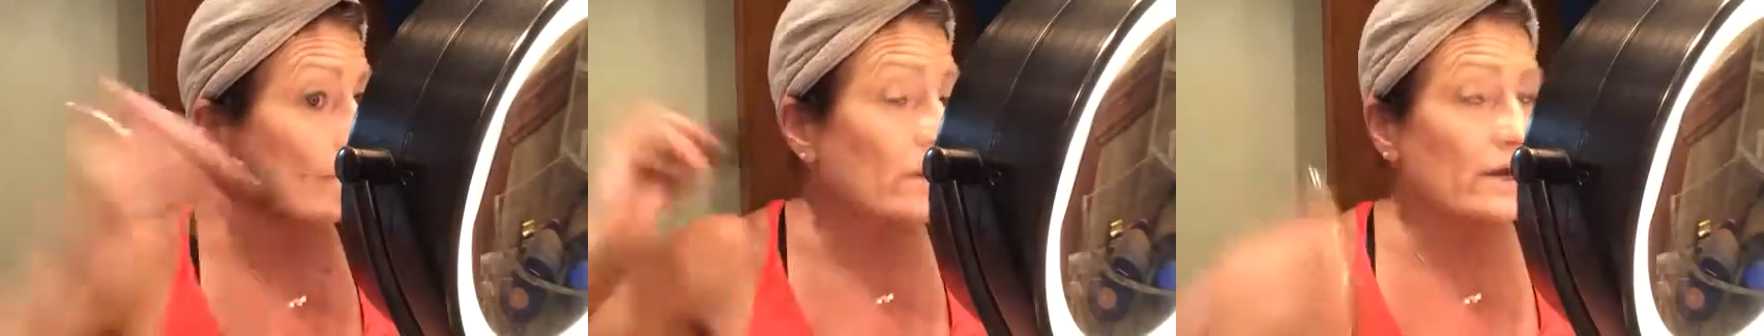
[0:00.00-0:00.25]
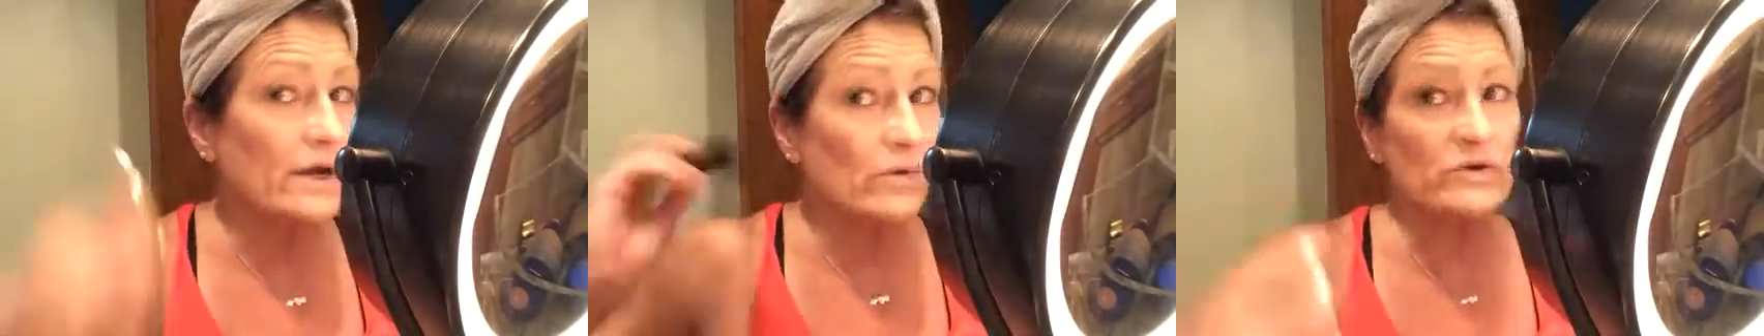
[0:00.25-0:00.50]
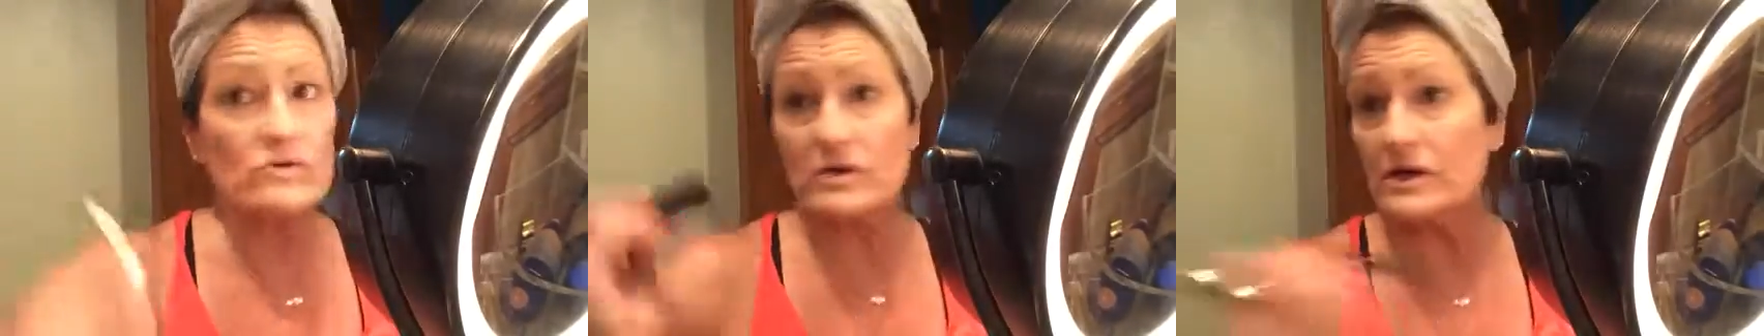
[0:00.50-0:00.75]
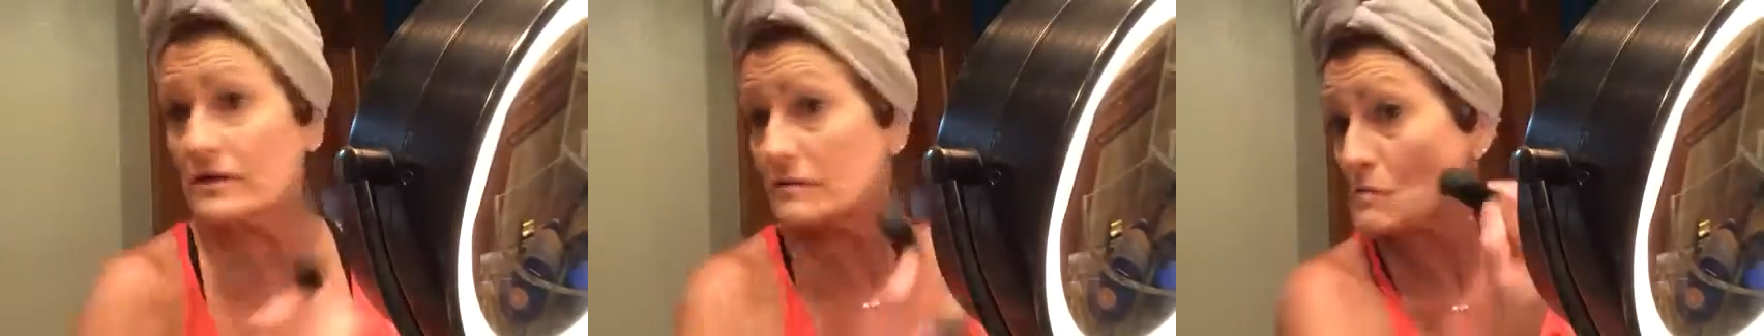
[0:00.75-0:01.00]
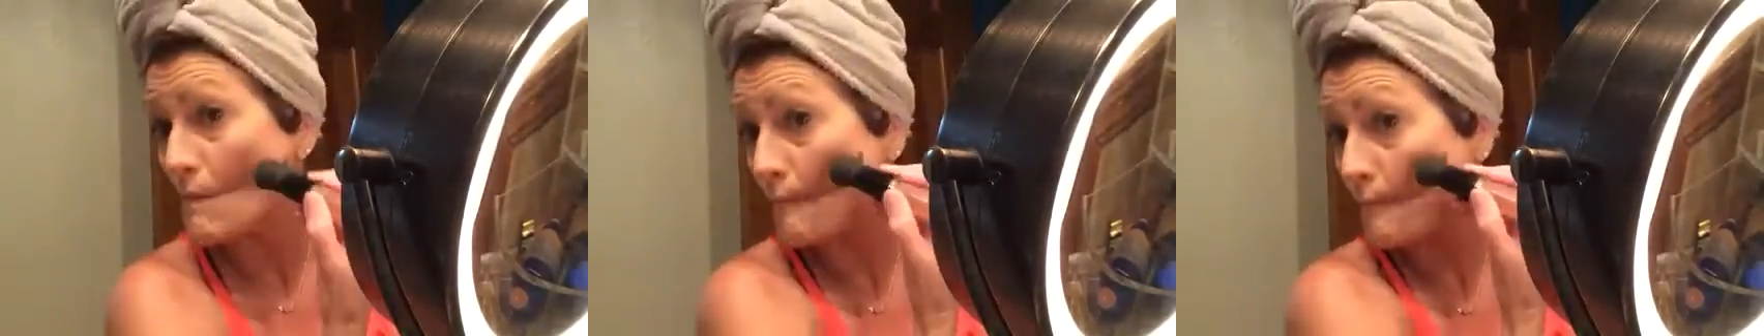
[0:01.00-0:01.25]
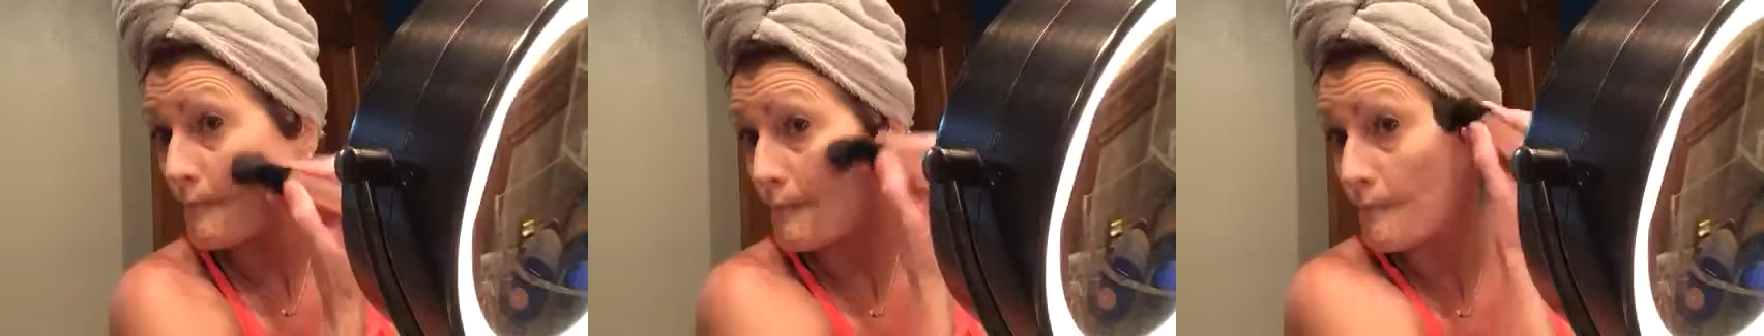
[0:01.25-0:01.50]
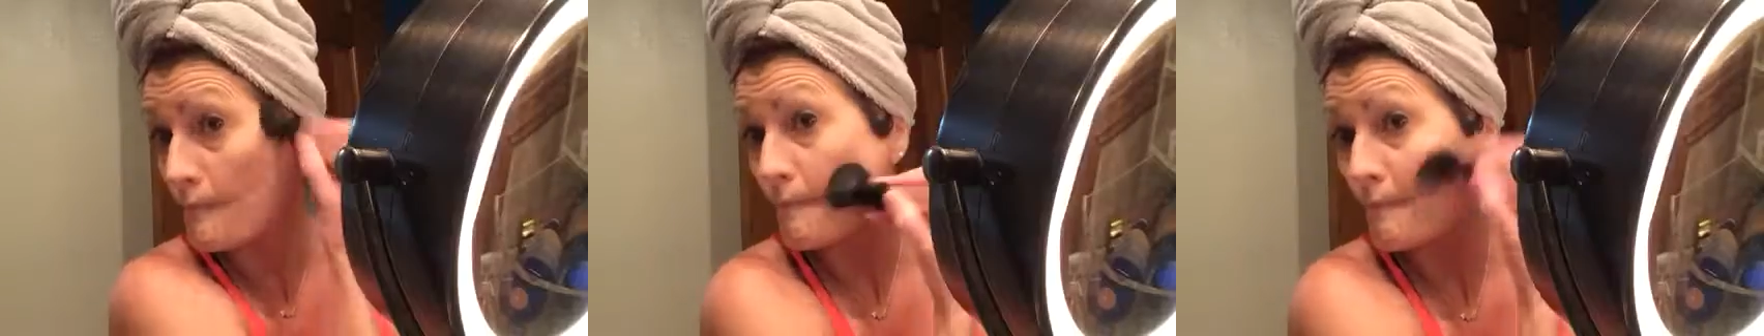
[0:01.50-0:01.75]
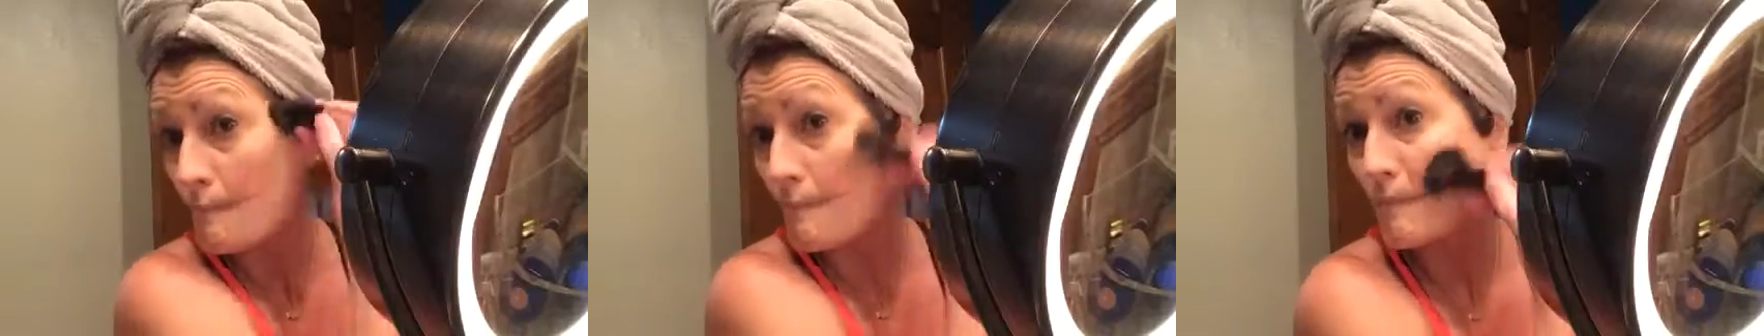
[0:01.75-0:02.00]
And I go underneath
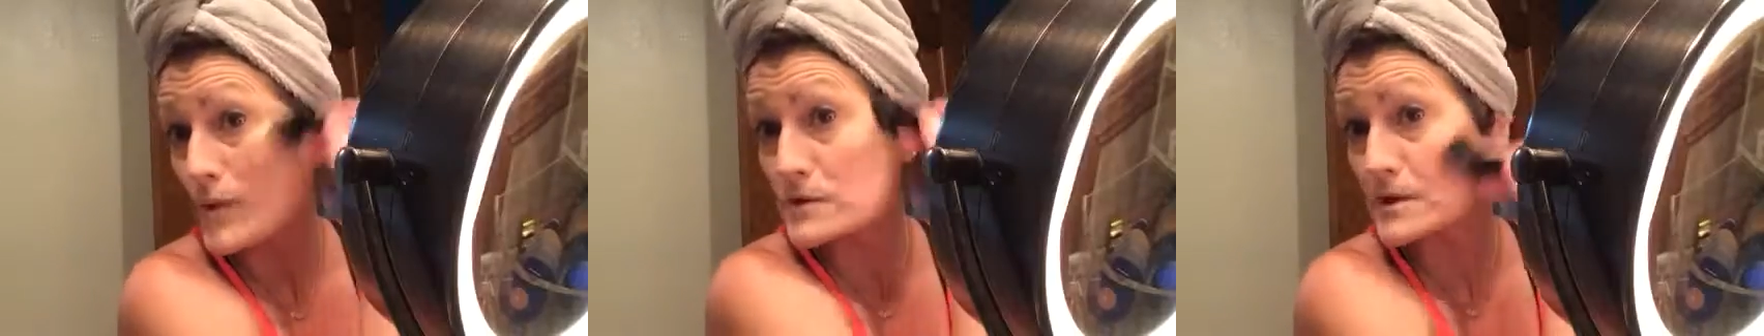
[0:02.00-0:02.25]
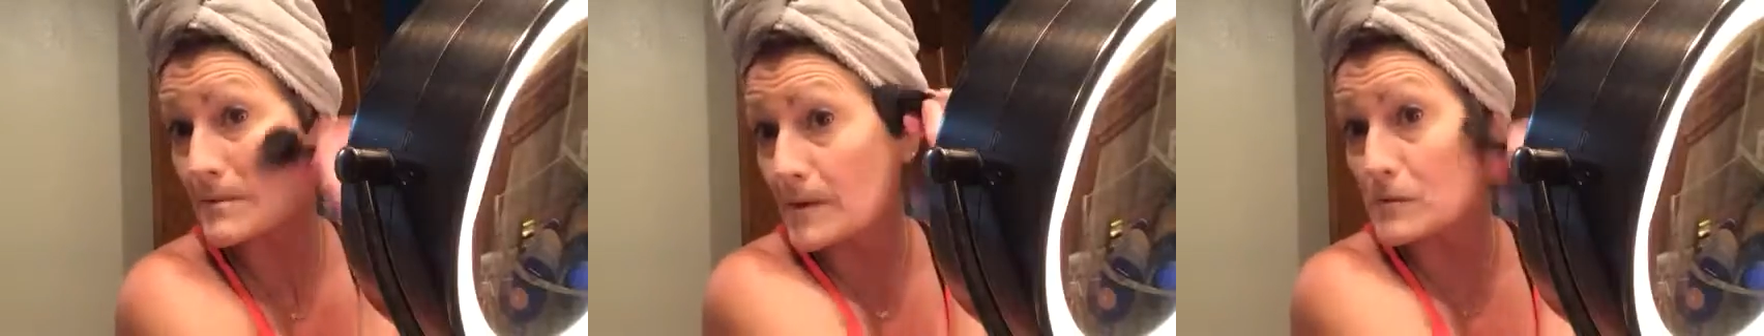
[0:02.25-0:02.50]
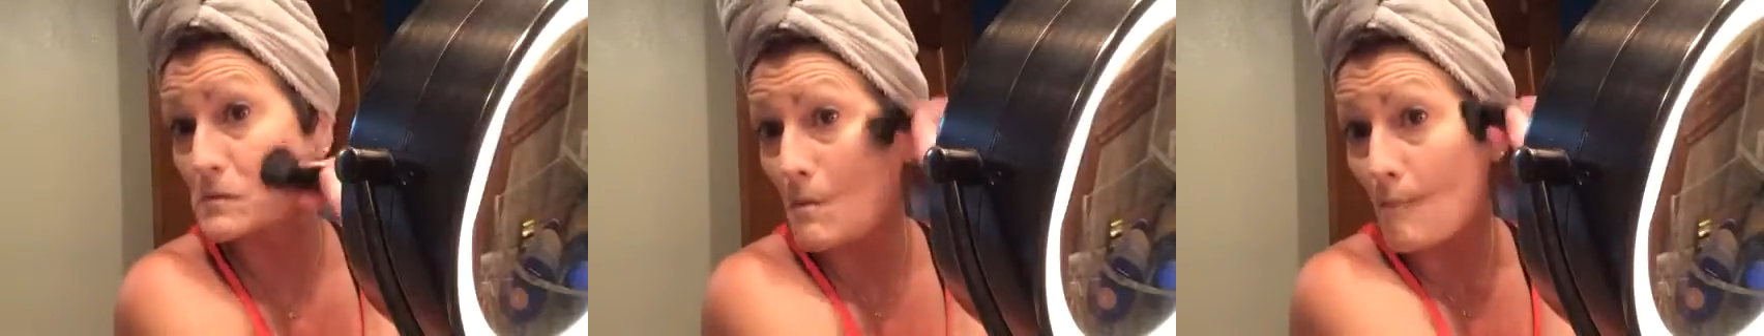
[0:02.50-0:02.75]
my cheekbones